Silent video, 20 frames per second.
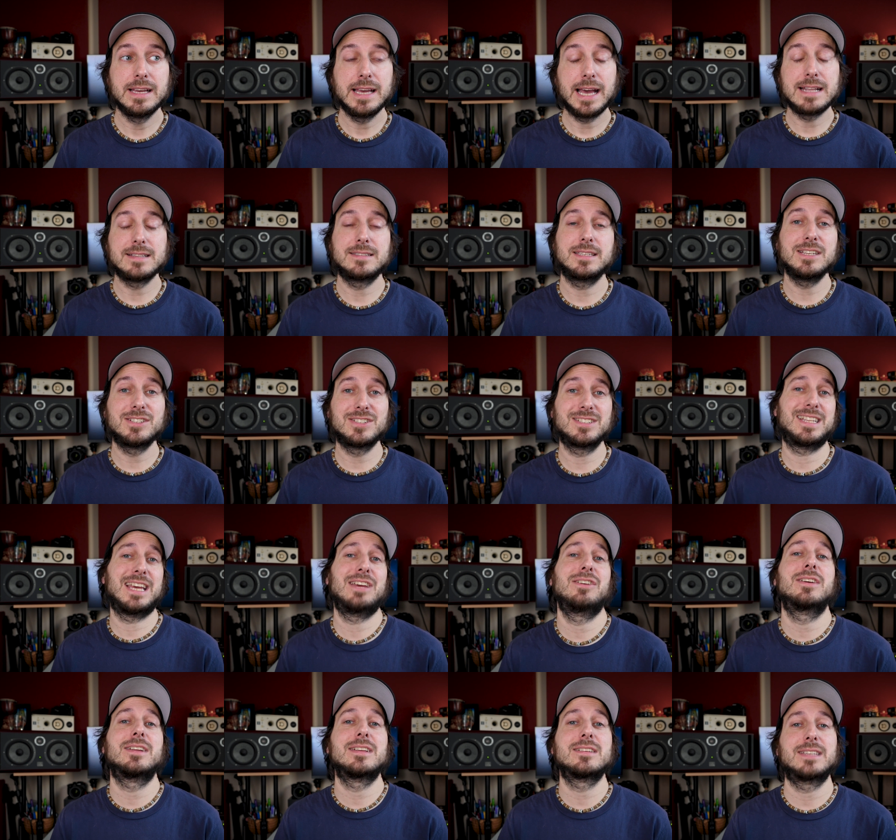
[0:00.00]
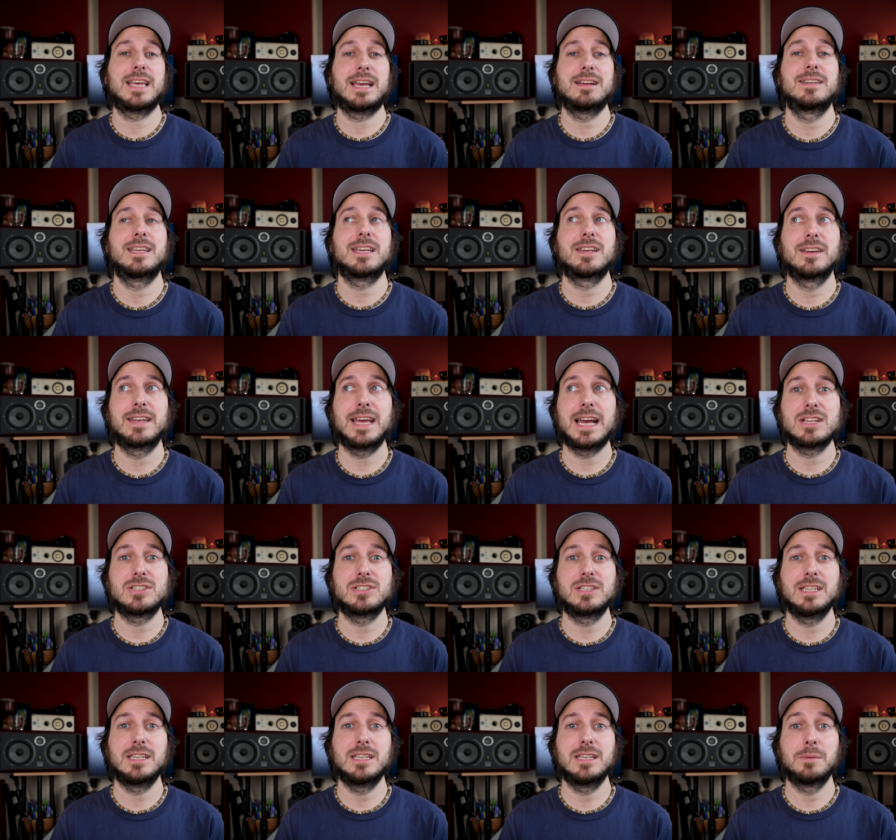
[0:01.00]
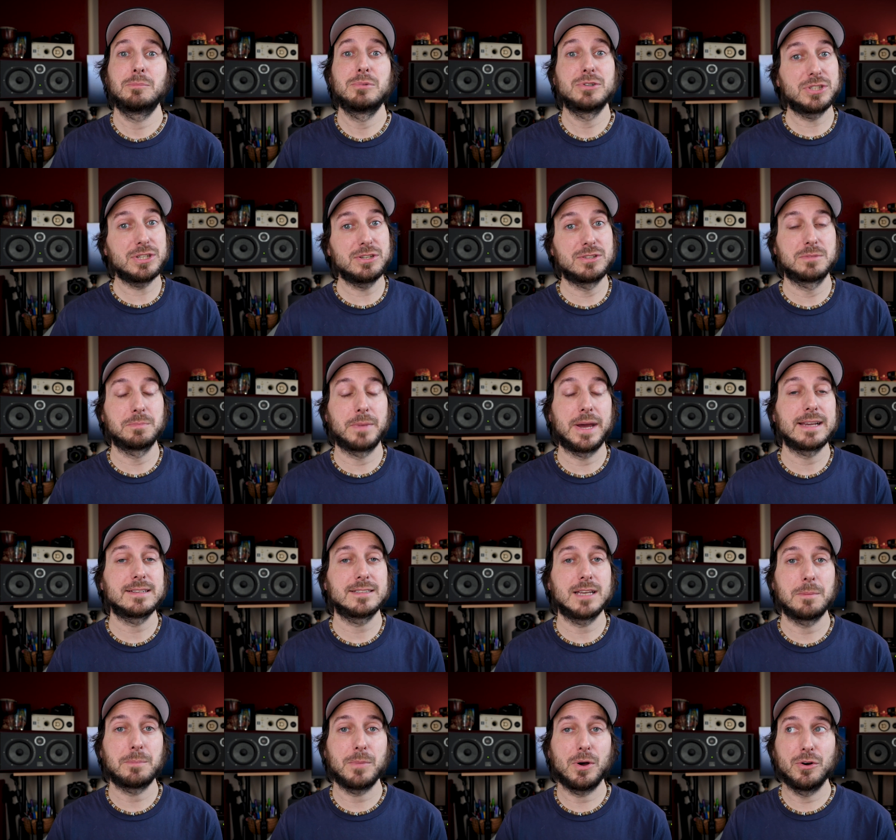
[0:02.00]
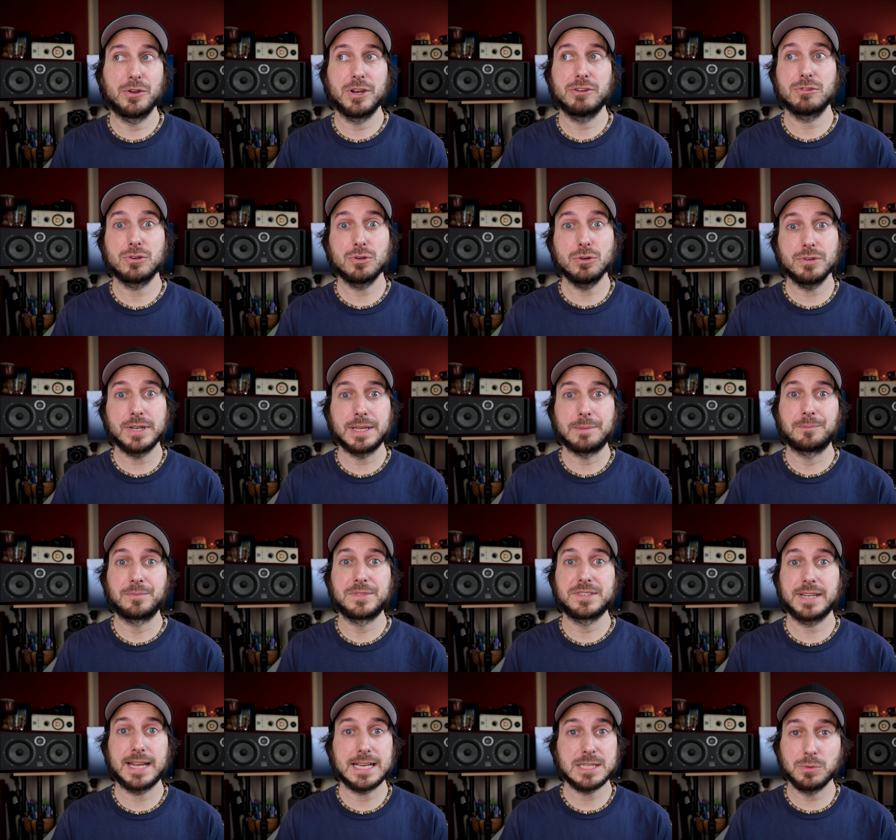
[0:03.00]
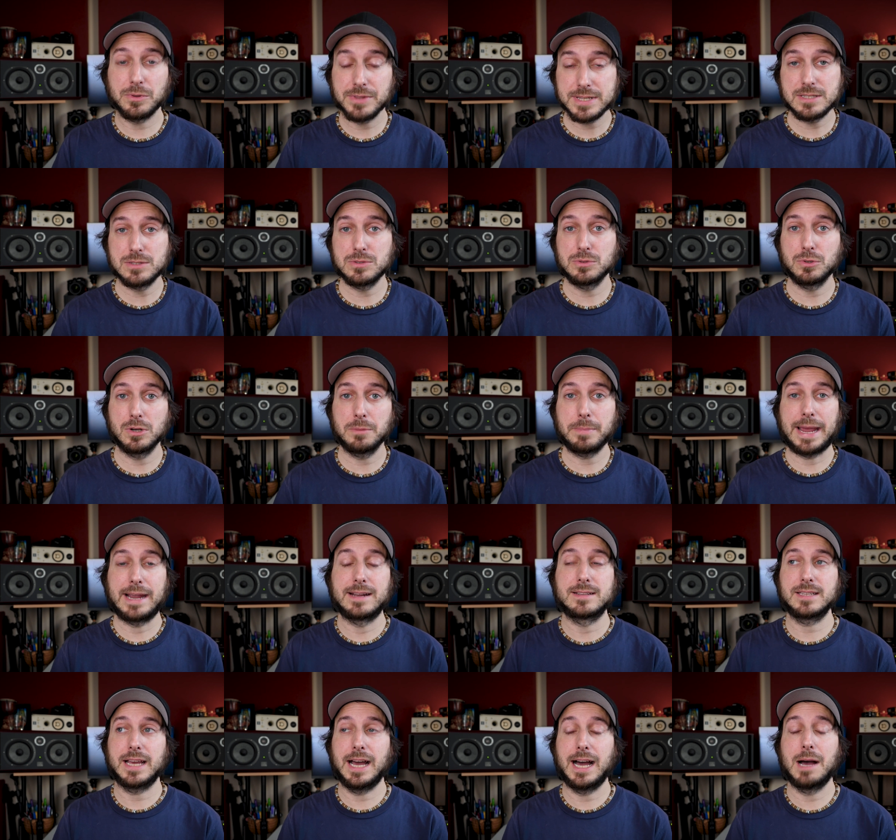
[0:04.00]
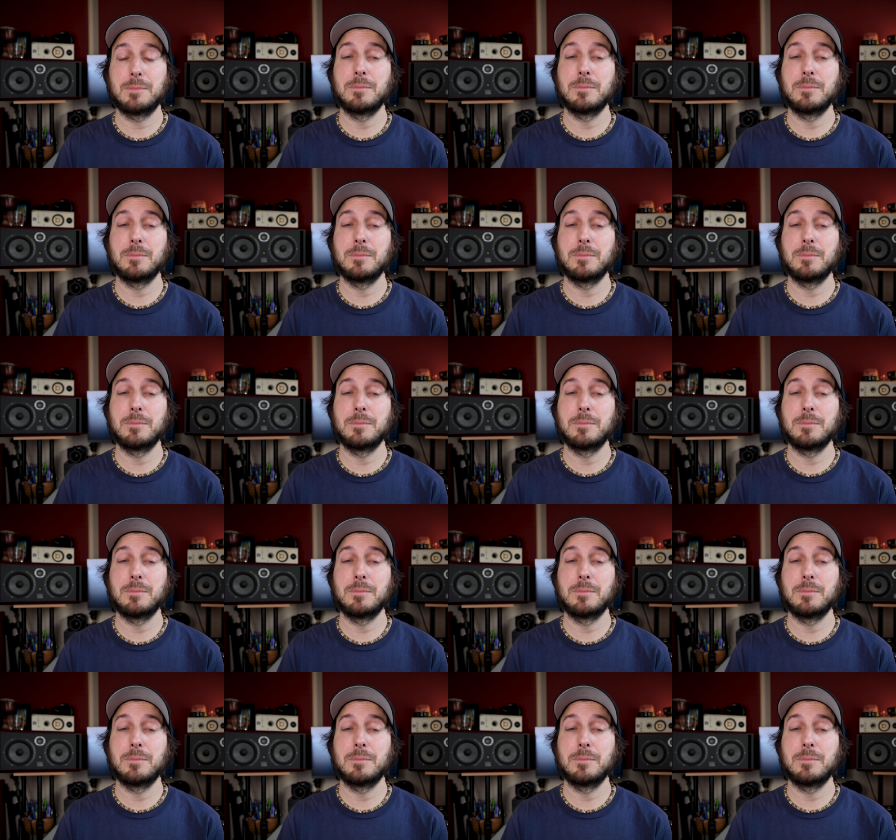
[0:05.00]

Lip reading: and see just how good a sound it could actually produce mic'd up on a recording. So that's what this is all about.